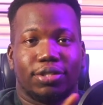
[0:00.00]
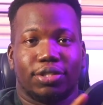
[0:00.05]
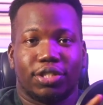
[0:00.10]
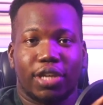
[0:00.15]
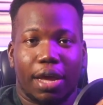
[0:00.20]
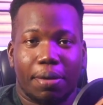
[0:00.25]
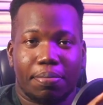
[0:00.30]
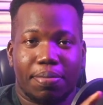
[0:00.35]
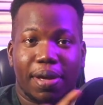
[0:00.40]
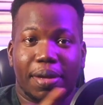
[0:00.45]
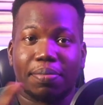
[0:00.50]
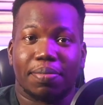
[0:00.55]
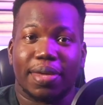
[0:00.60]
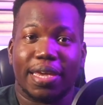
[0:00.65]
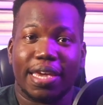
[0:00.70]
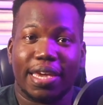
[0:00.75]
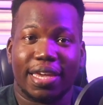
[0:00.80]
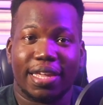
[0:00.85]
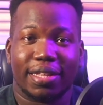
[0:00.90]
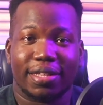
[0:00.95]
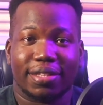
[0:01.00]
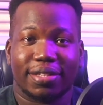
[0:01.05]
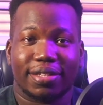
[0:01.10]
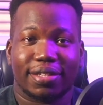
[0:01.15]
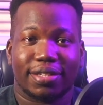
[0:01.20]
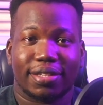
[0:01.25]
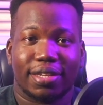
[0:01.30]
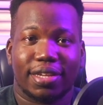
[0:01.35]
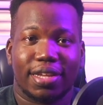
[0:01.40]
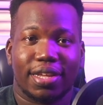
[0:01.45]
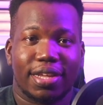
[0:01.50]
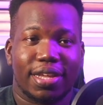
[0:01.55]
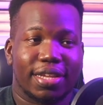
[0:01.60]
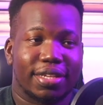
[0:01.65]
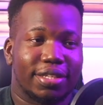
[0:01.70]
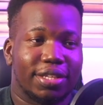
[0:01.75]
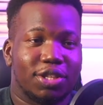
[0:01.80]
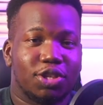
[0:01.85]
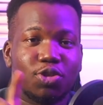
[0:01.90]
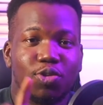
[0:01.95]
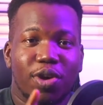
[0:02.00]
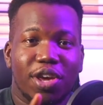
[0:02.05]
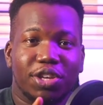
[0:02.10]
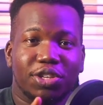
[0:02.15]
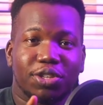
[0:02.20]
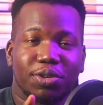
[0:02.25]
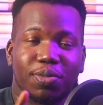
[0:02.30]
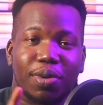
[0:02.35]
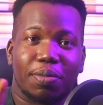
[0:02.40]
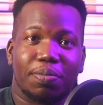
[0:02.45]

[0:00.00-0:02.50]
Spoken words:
Japa means a situation